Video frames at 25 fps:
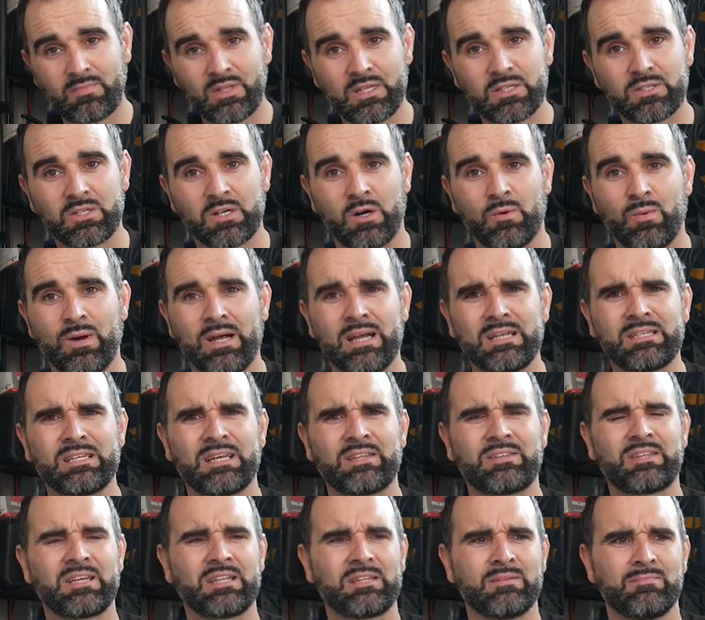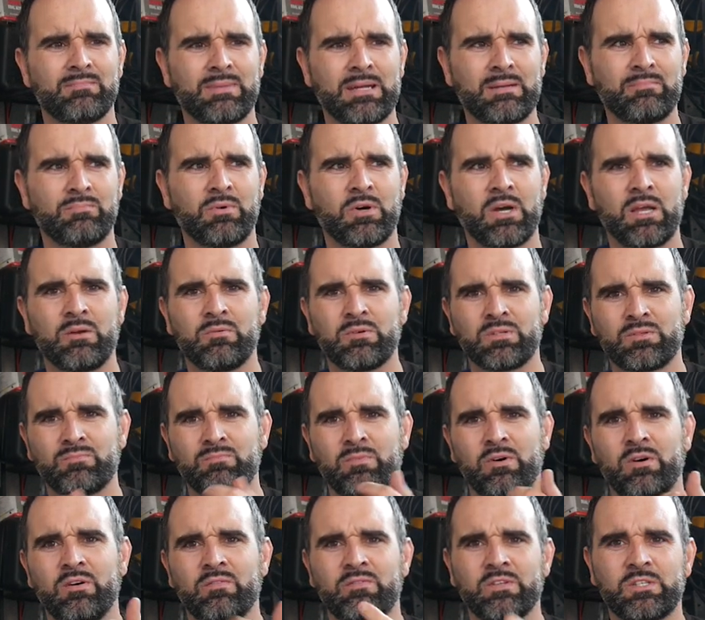So whereas I think the big boy, it was
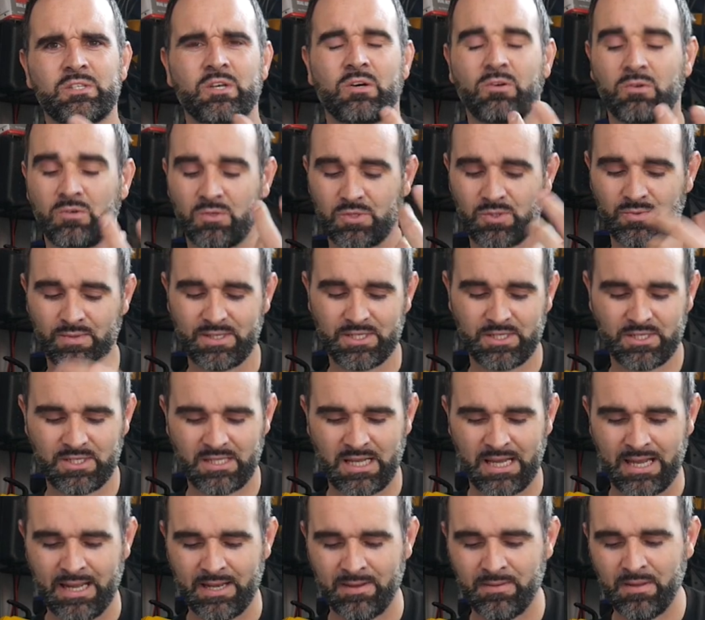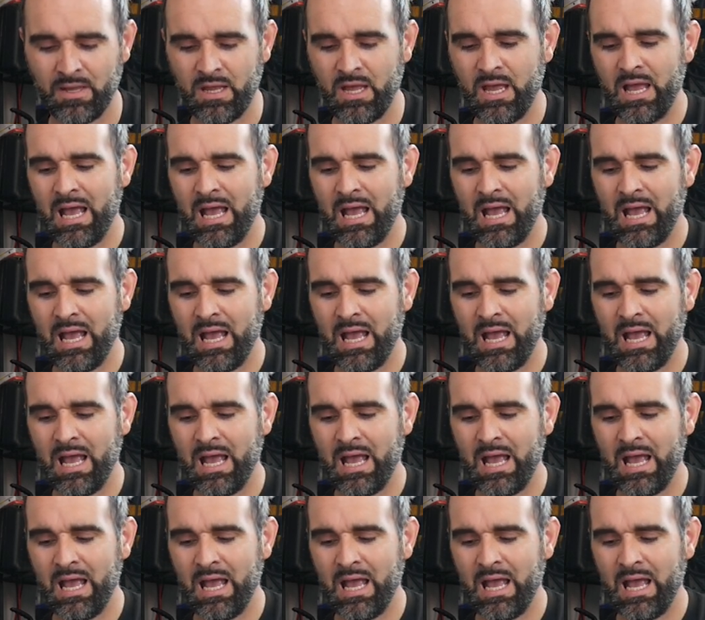more of a toggle switch setting.